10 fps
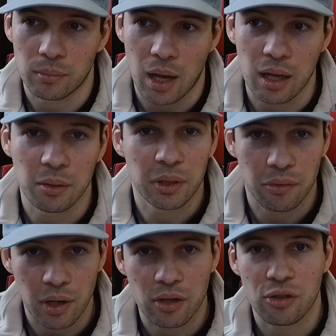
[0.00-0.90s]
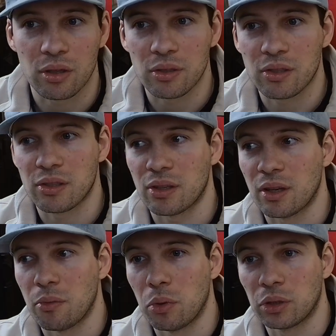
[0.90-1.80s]
are the motivations,
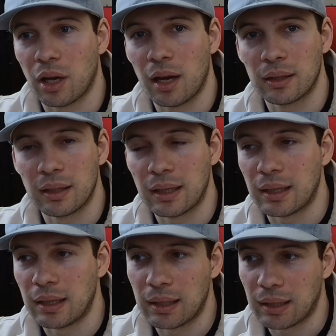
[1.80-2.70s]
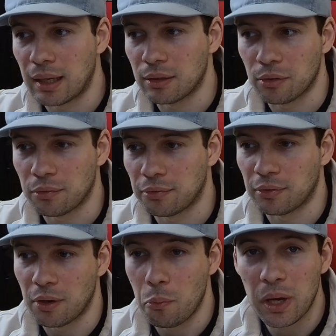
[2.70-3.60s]
what are the kind of
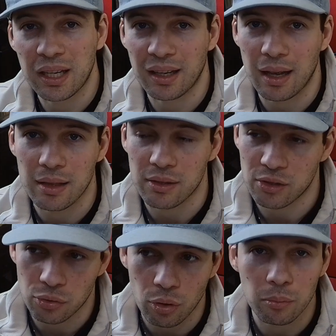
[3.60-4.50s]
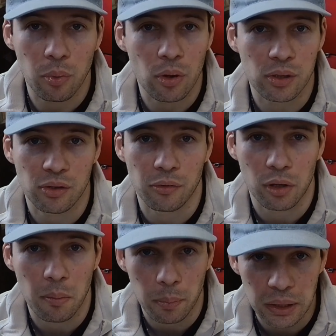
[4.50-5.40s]
weak and strong points of your
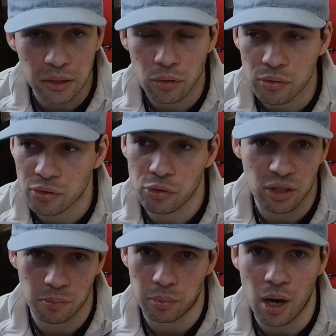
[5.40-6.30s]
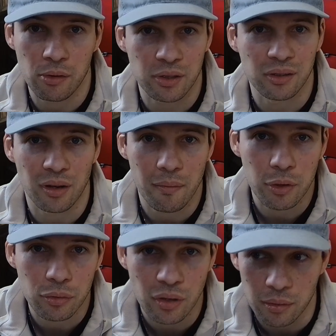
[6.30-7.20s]
competitors. You just browse in the
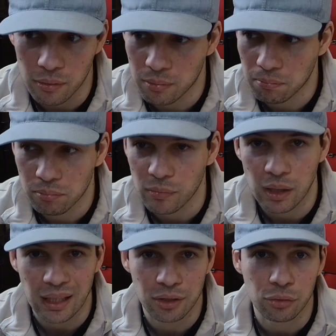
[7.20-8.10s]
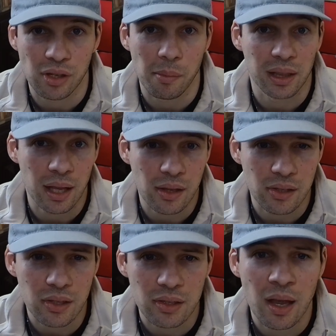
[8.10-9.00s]
reviews and do some
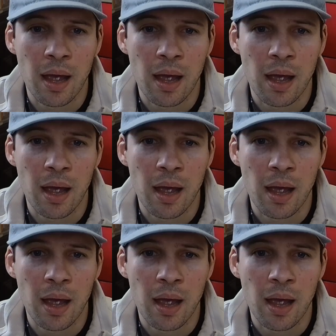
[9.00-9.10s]
analysis.